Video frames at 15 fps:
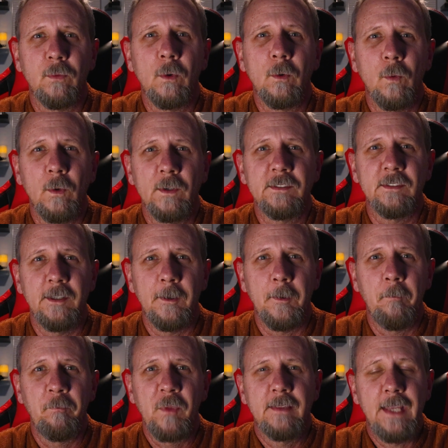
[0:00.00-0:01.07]
for Corsair.
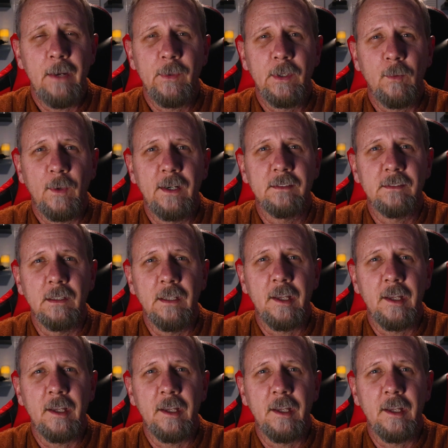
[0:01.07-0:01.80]
That requires a